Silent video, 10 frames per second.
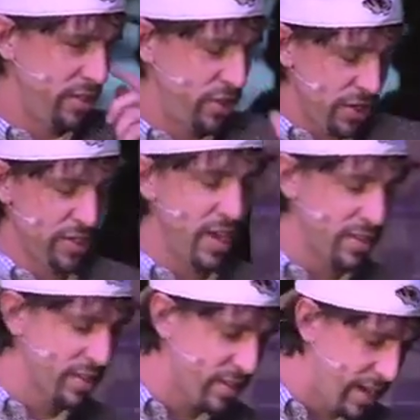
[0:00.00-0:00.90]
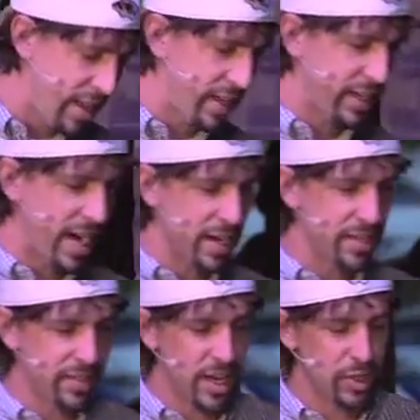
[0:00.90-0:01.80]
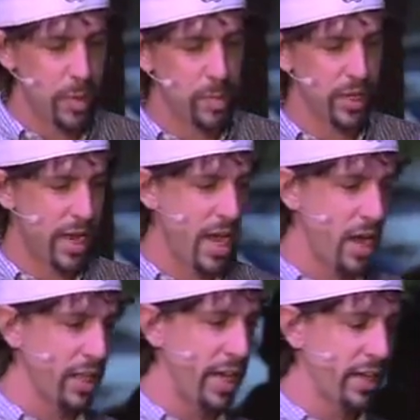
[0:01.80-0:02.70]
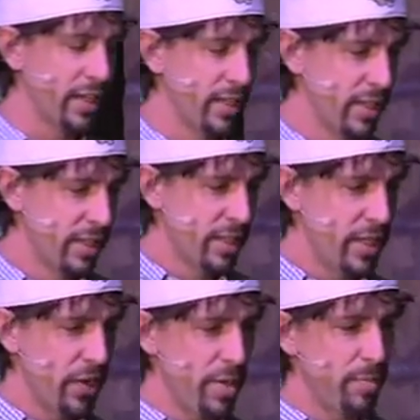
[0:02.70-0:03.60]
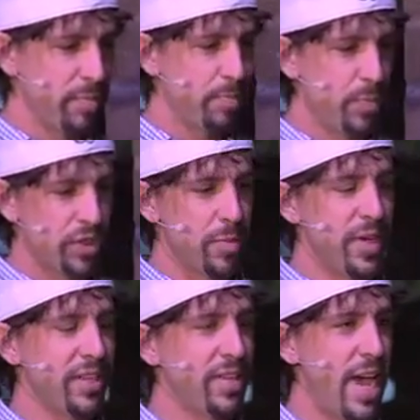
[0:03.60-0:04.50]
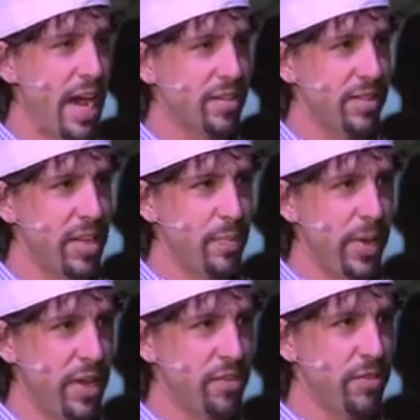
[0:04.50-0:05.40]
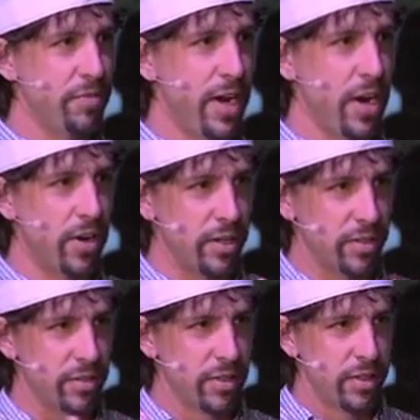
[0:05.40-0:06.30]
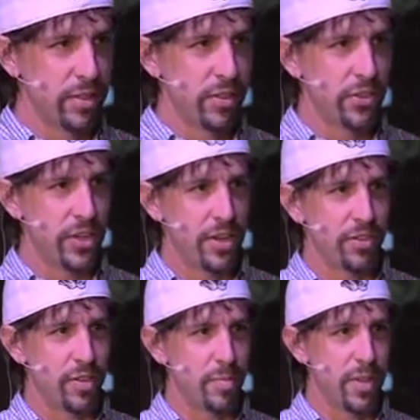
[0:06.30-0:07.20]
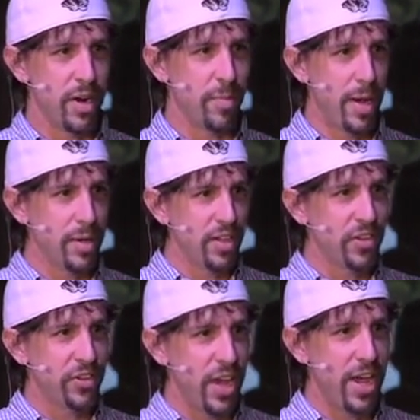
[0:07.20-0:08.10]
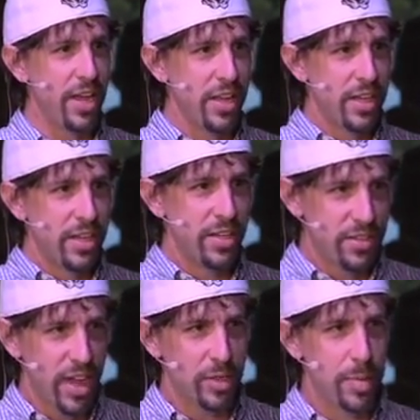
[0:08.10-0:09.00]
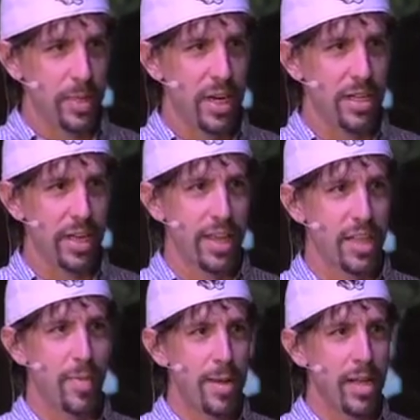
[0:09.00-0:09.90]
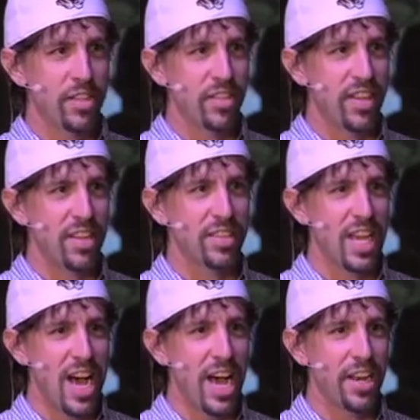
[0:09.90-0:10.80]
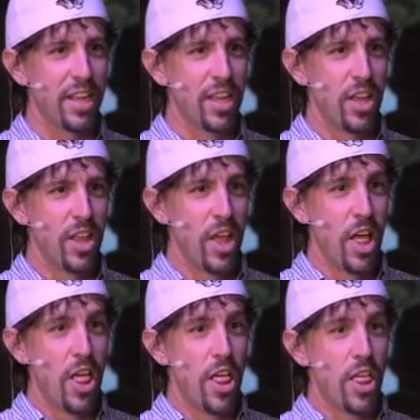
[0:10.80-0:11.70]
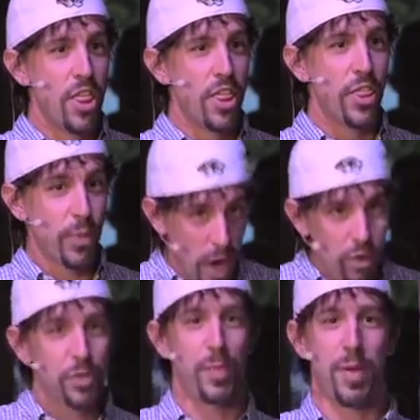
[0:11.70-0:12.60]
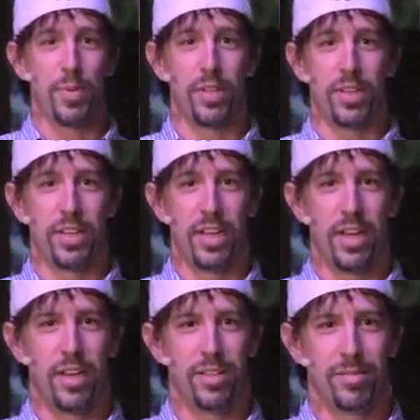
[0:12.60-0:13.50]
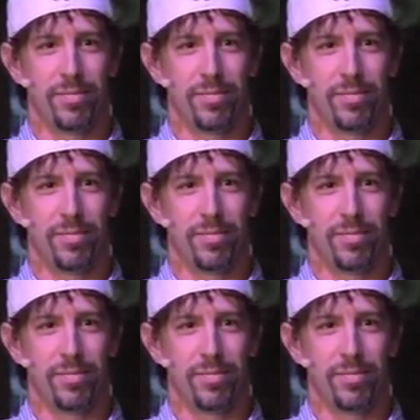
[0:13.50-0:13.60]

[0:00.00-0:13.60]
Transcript: just doesn't say that God sends people to hell. Like, he puts them in a taxi and pays the fare and sends them there. The Bible doesn't say he sends people to hell like that. The Bible actually says God throws people into hell.